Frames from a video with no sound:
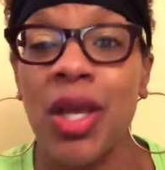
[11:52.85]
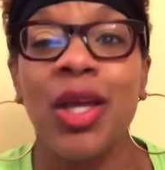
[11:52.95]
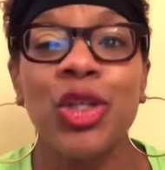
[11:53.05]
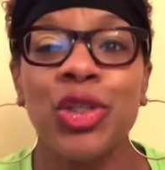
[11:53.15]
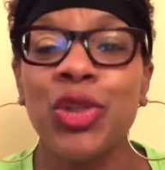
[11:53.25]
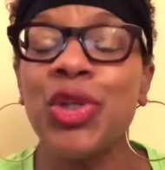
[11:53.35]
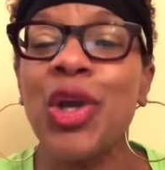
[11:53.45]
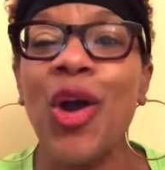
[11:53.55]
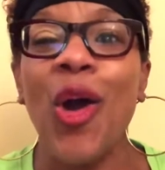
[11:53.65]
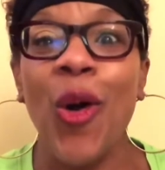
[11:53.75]
Do
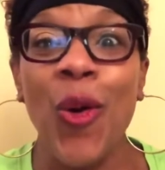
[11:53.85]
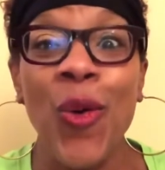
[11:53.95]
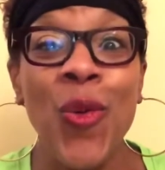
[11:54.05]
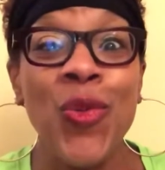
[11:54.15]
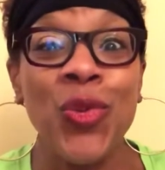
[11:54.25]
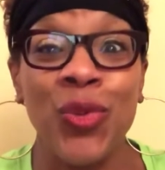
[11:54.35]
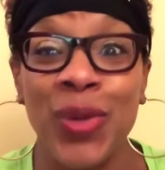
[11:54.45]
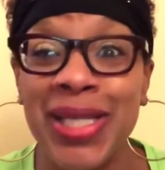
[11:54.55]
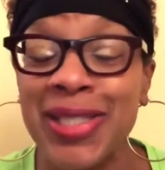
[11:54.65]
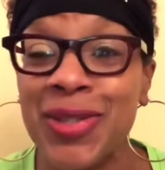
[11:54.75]
your own
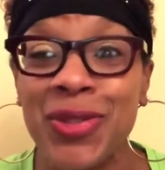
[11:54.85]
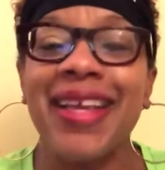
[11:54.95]
research.